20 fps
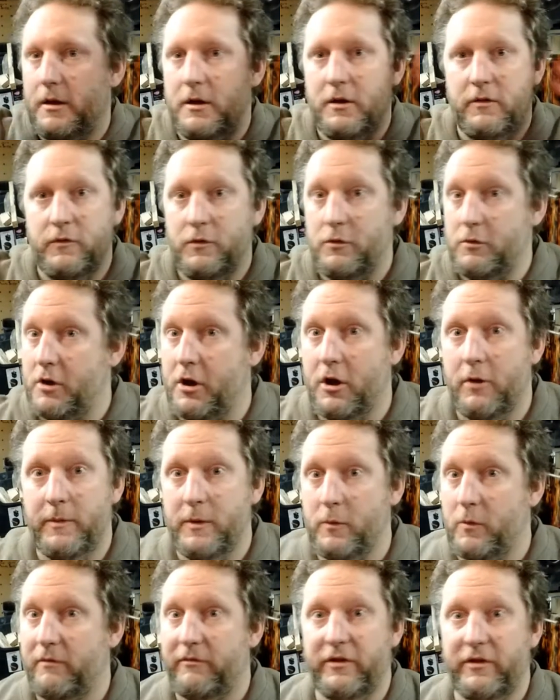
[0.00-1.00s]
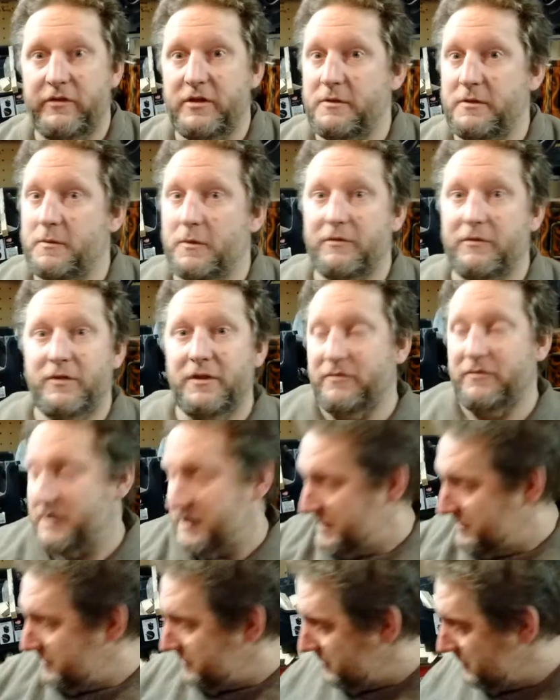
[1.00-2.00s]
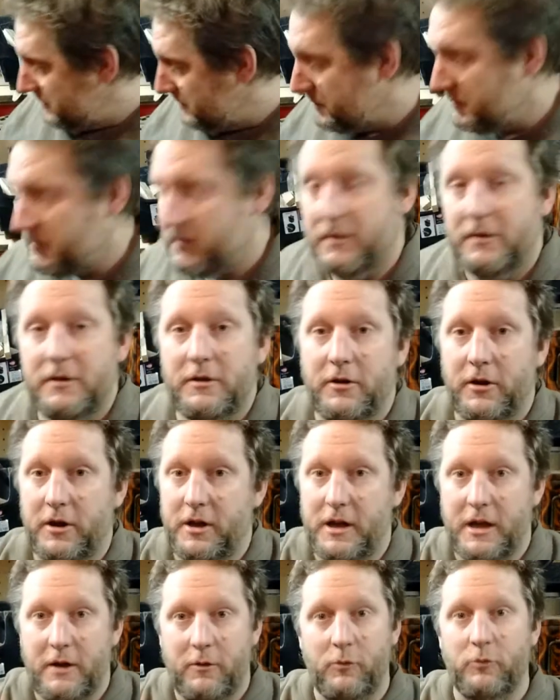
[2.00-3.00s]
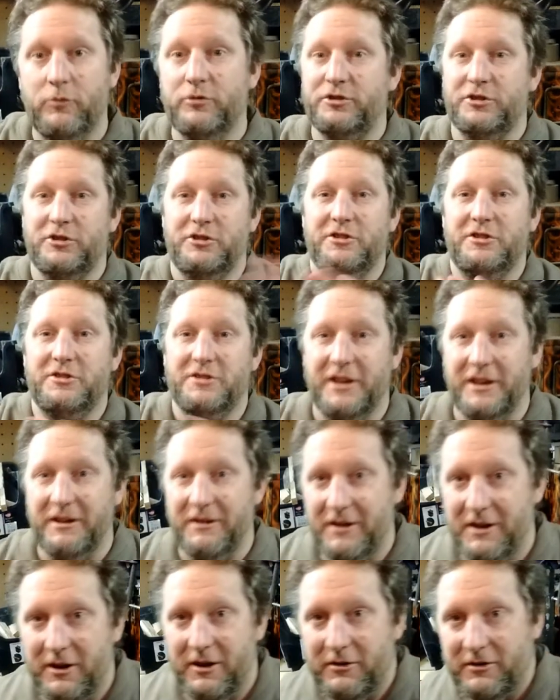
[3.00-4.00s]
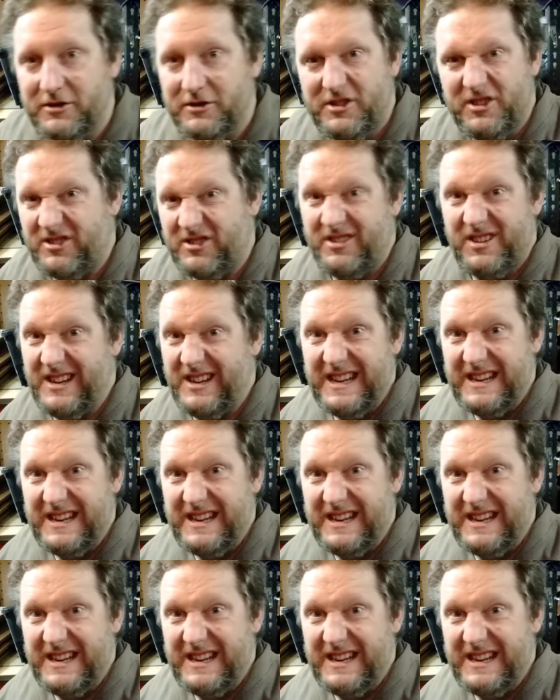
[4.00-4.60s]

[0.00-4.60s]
if you can cut me 150 by 50s, I can get all sizes out, you know, it's just an